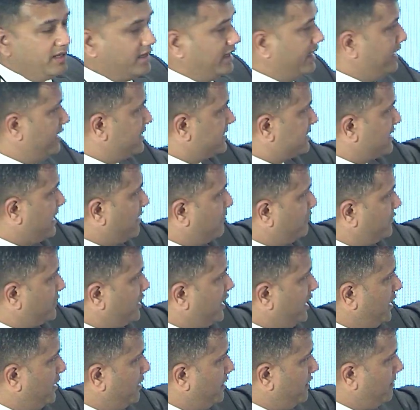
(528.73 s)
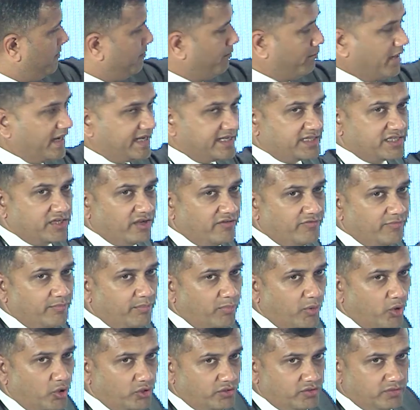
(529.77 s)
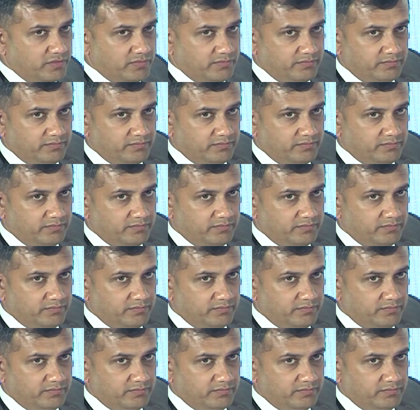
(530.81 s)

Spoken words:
is something mix of both.